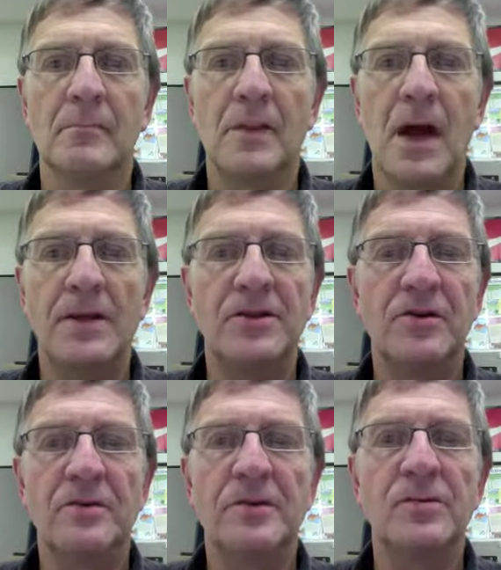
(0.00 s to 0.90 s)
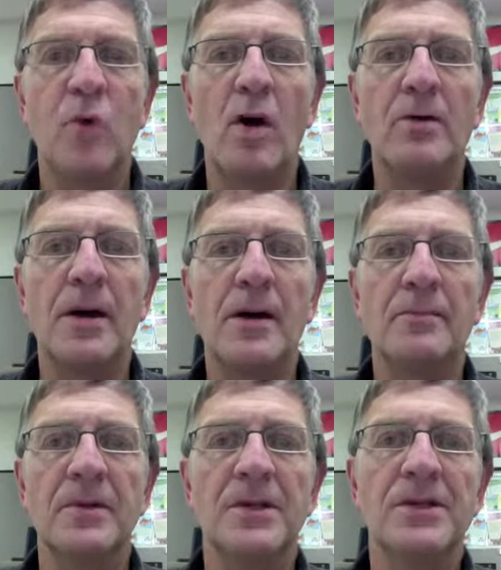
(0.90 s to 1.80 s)
Hi students,
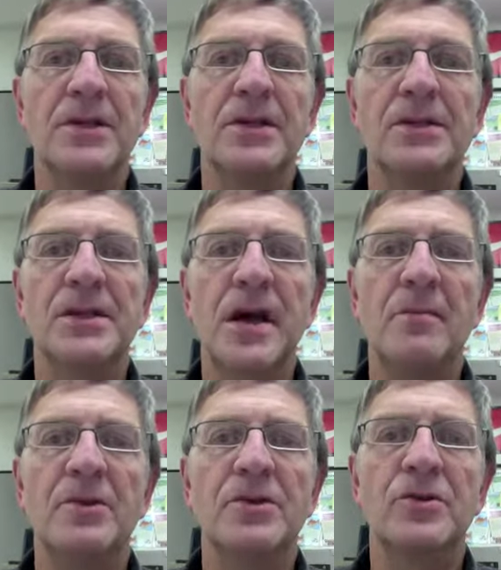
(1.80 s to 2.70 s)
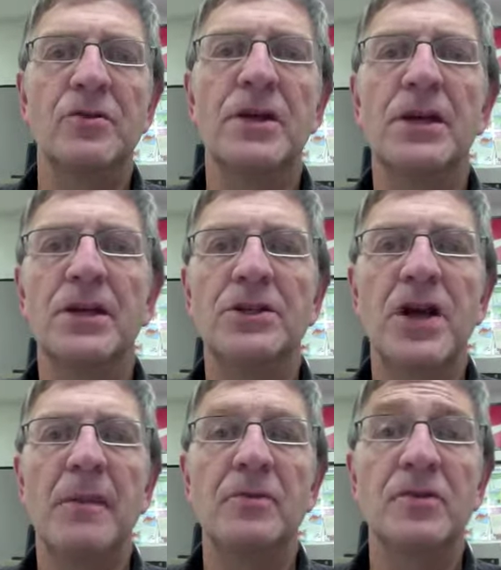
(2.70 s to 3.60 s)
welcome. This is Chemistry,
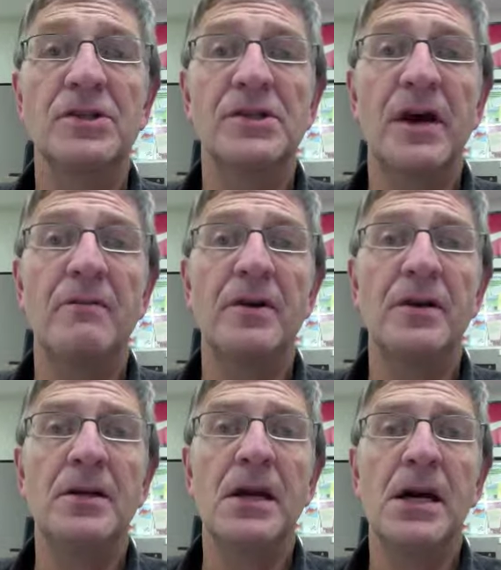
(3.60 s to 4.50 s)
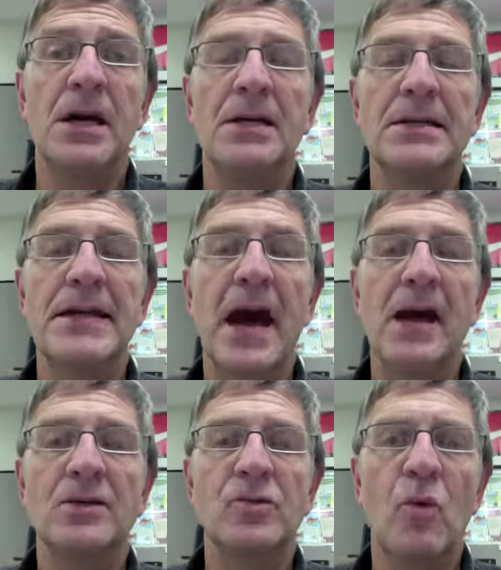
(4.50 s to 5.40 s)
Chapter
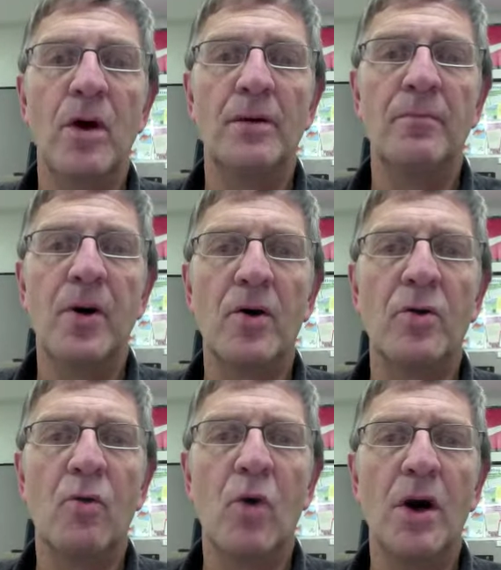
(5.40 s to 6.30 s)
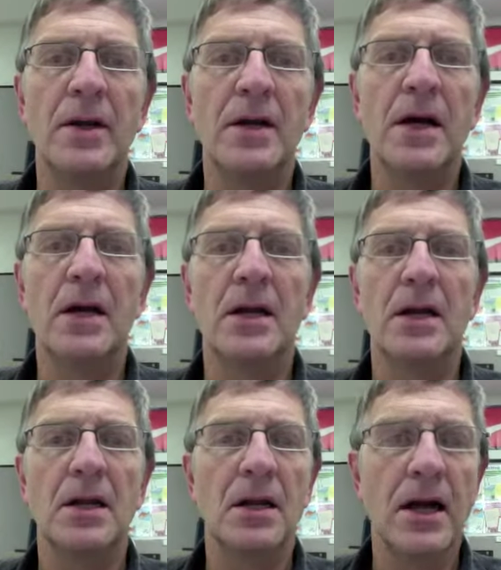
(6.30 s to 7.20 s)
7-1, Part 1
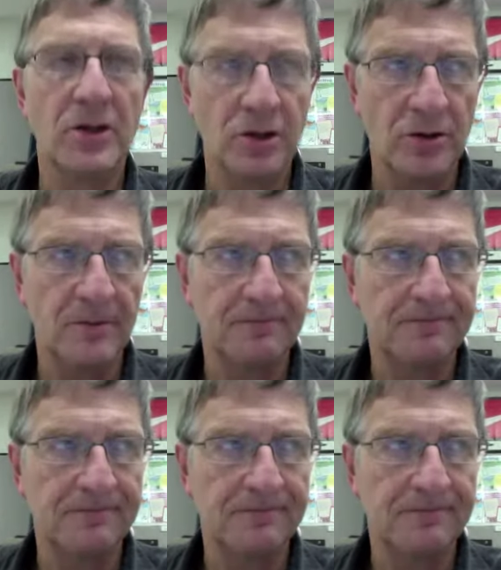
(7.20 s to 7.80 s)
lecture.